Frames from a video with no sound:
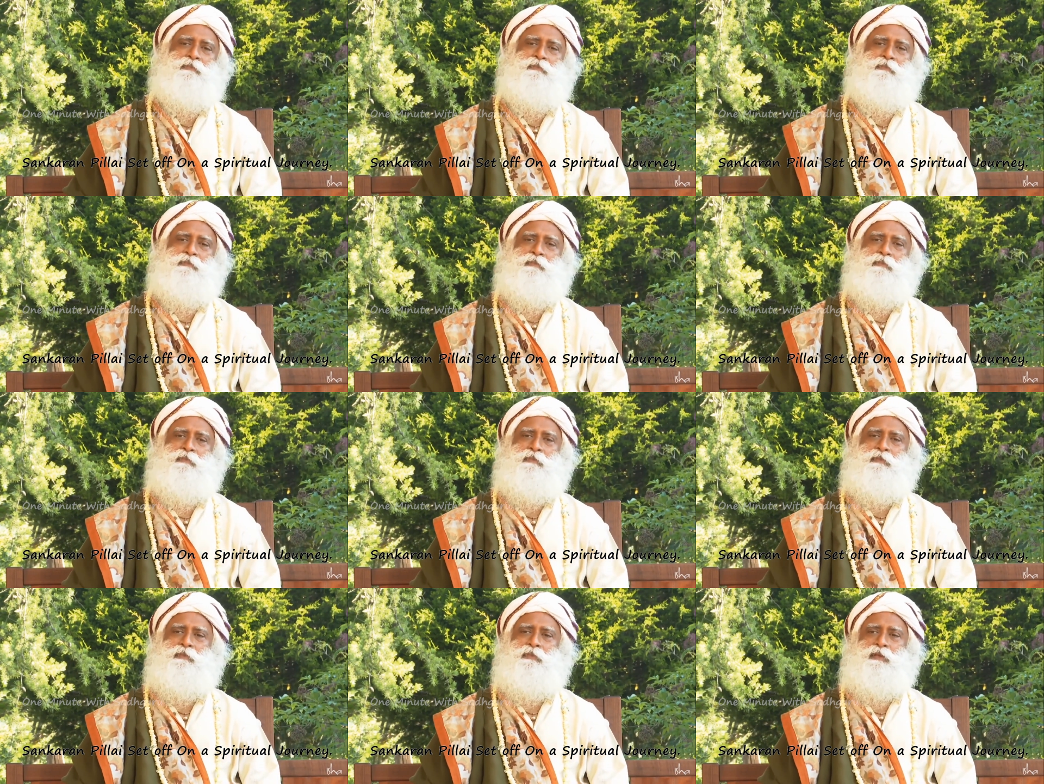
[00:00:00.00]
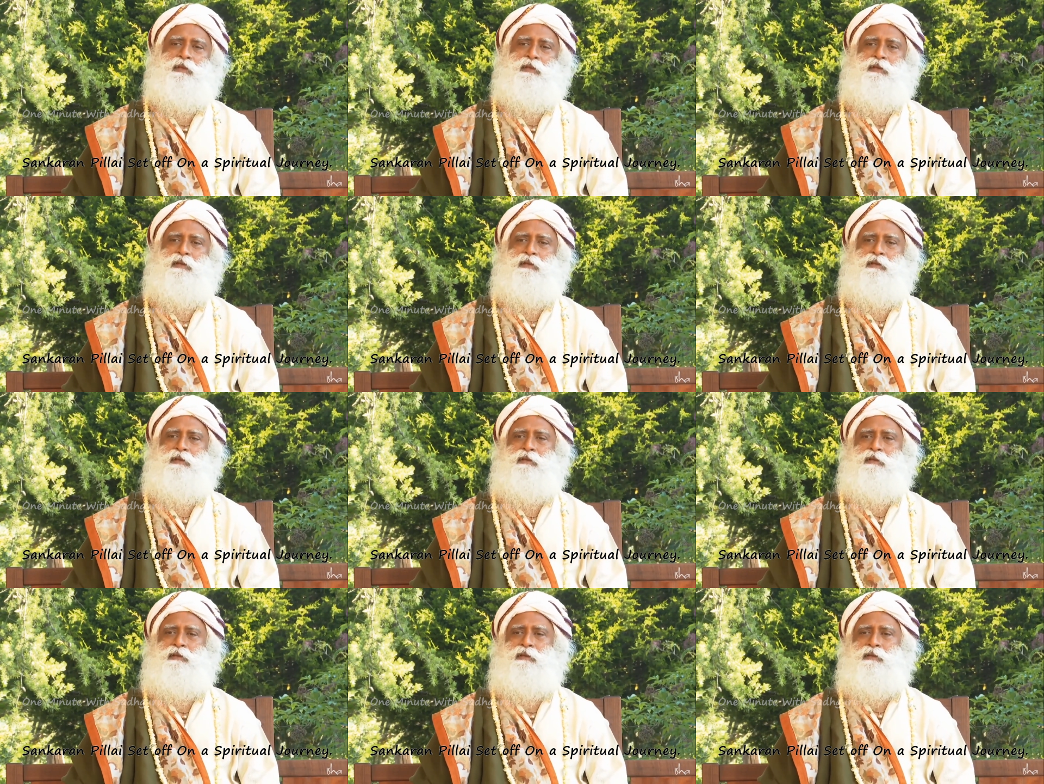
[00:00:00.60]

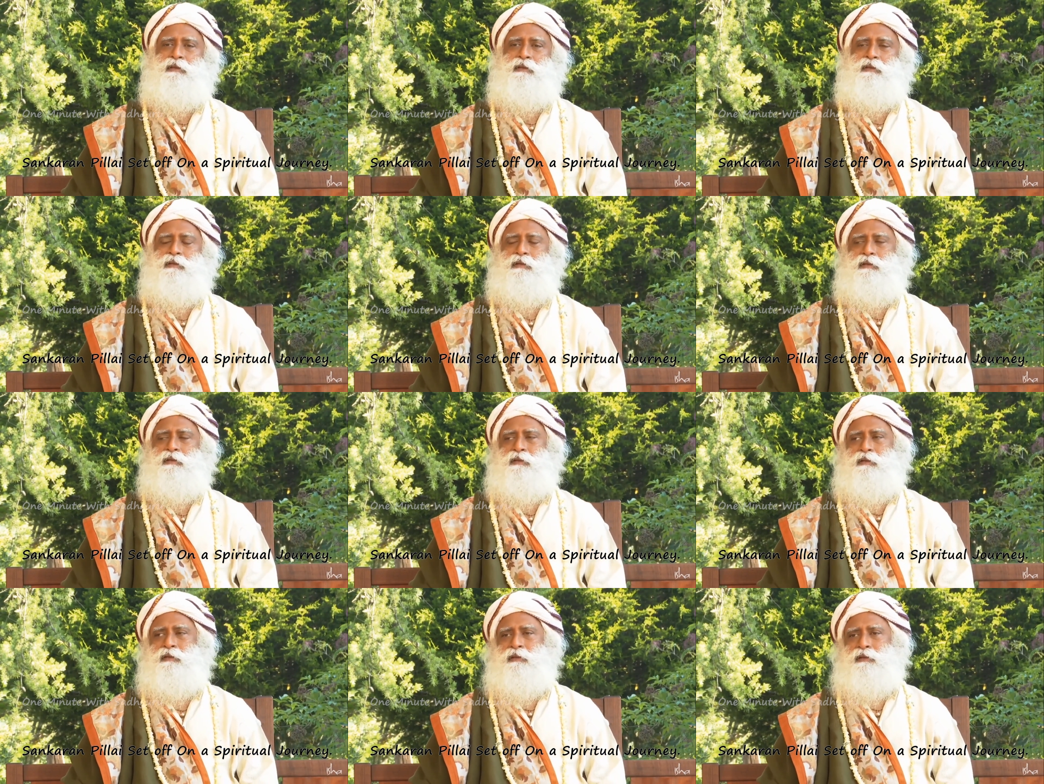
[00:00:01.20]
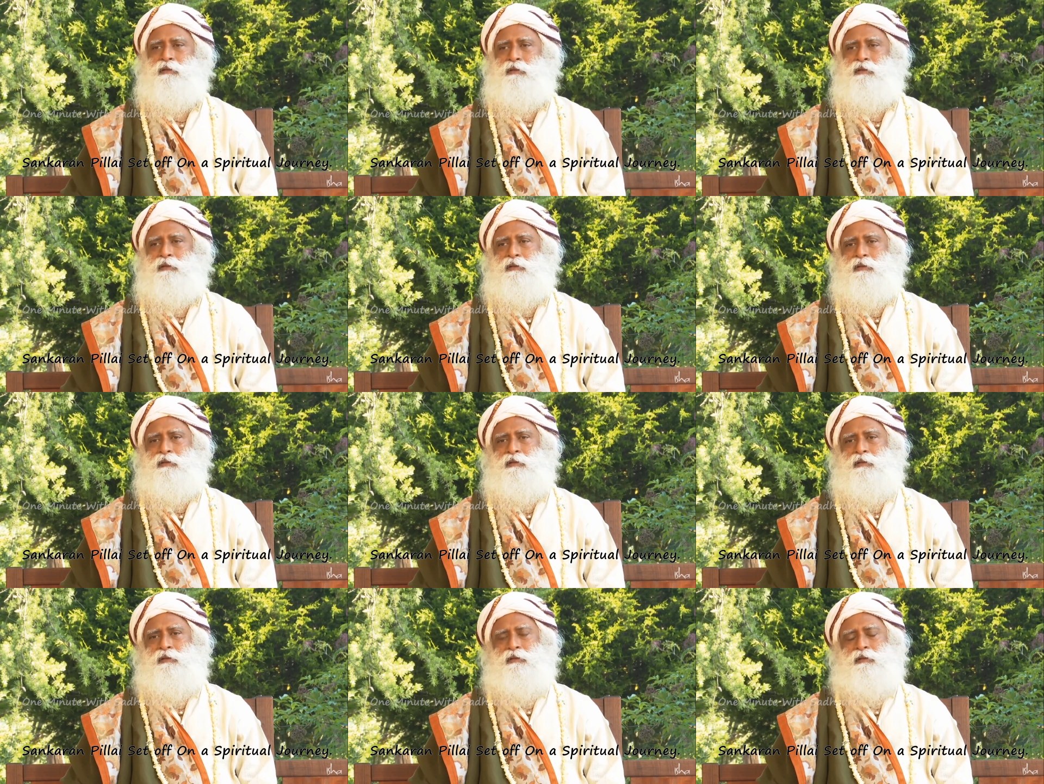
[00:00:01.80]

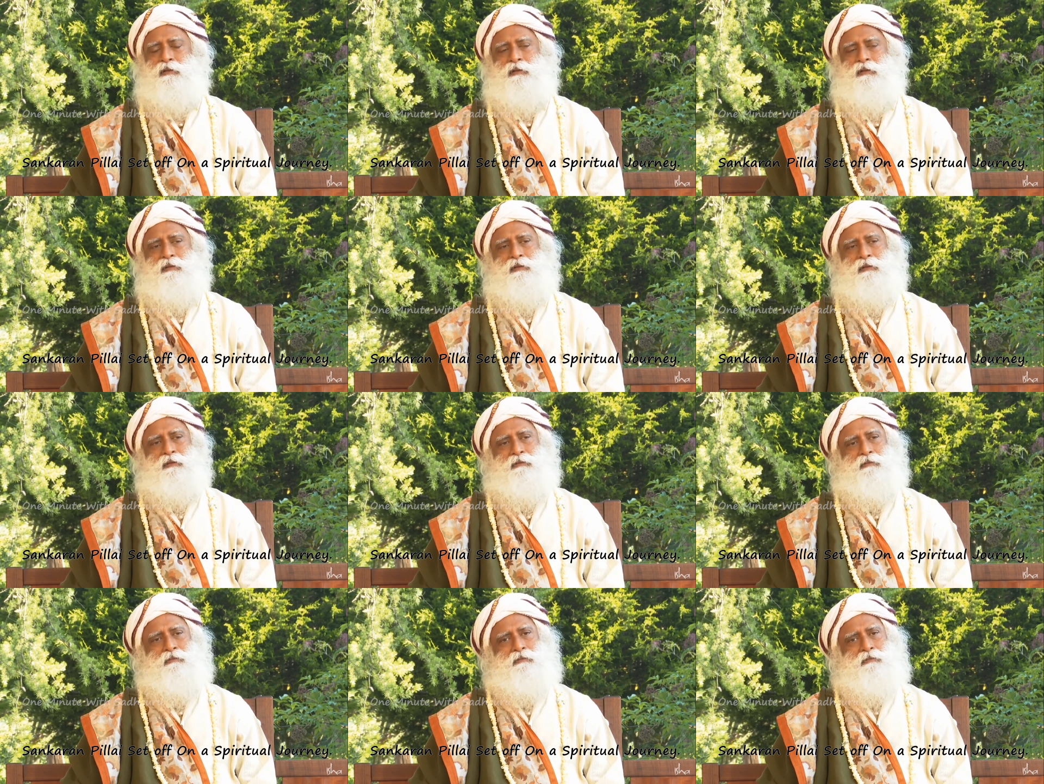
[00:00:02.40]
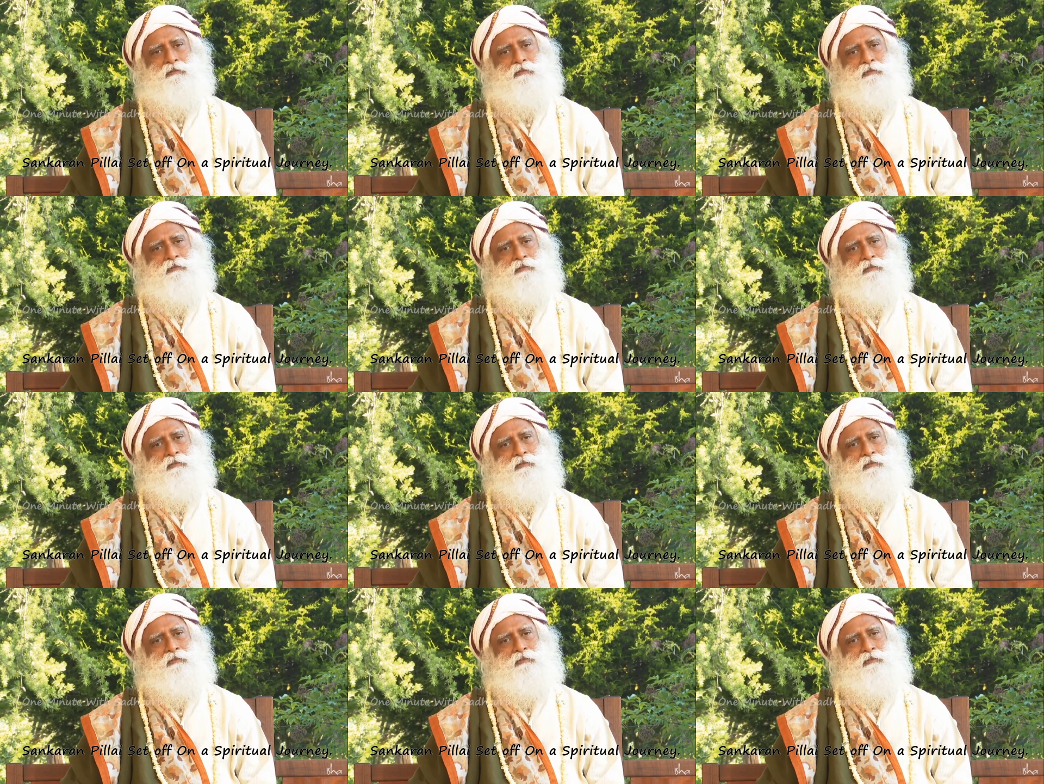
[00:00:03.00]

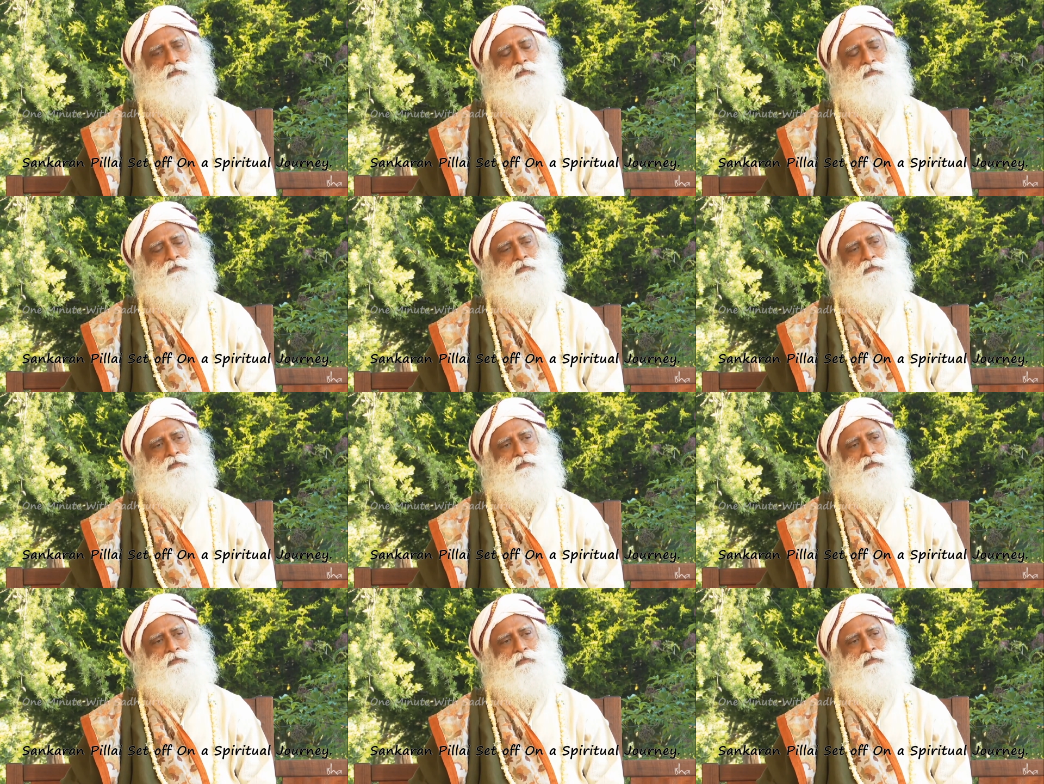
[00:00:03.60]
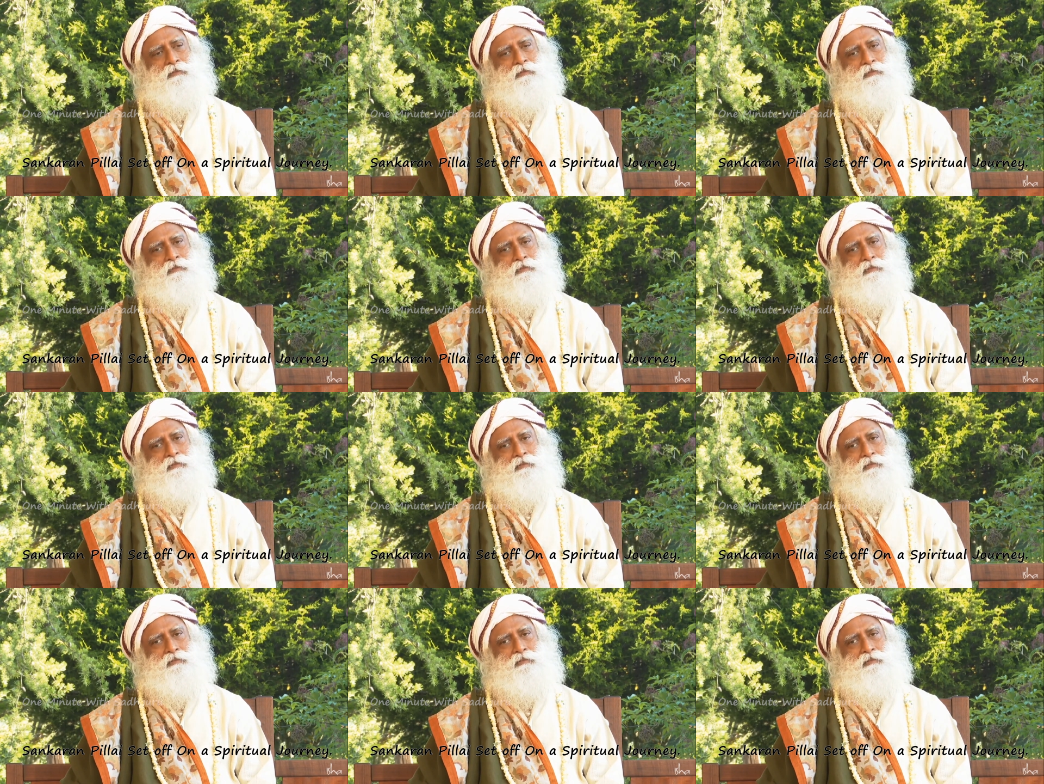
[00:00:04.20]

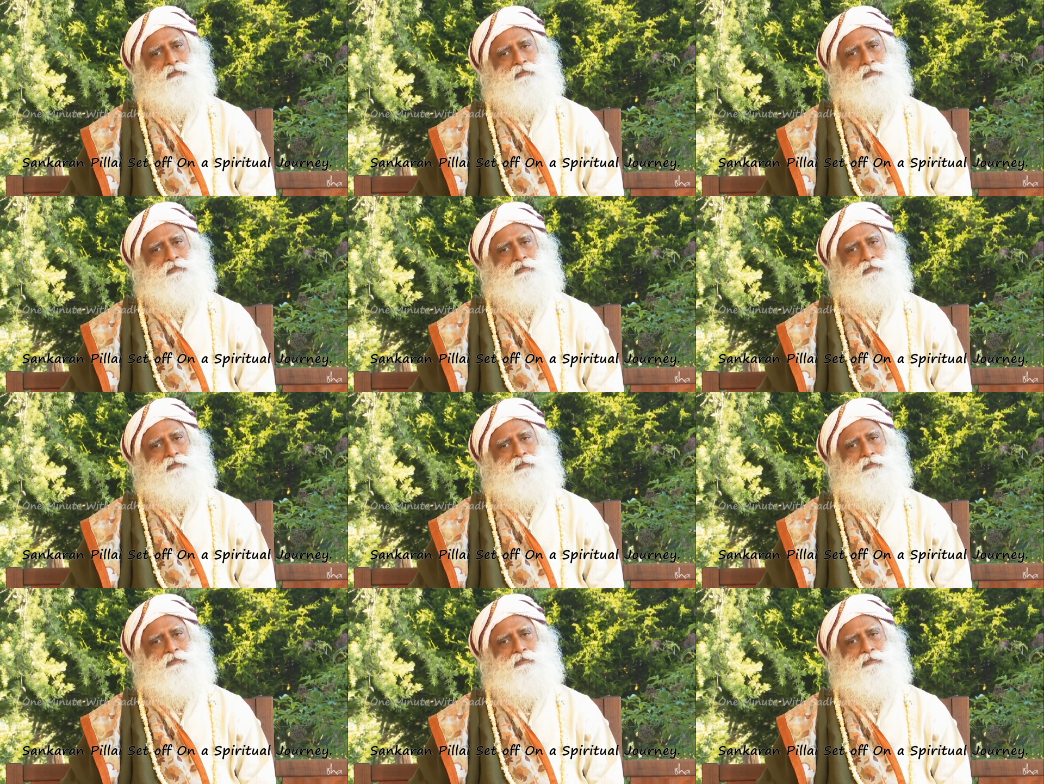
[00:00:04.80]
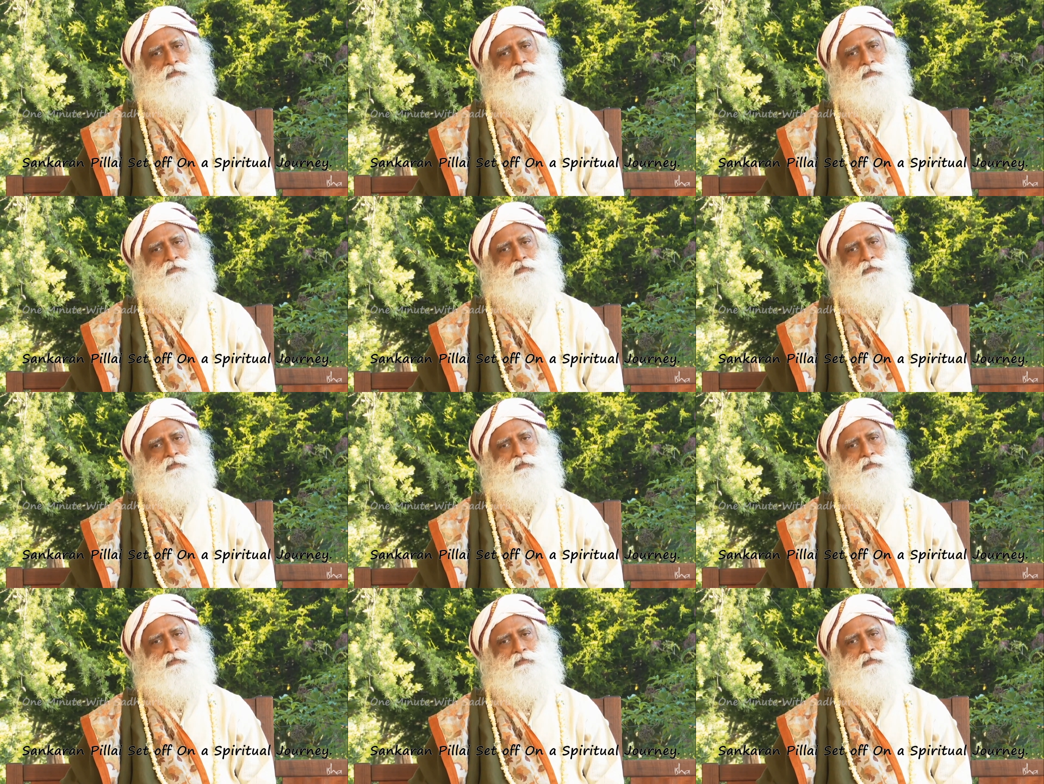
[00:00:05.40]
Nobody speaks.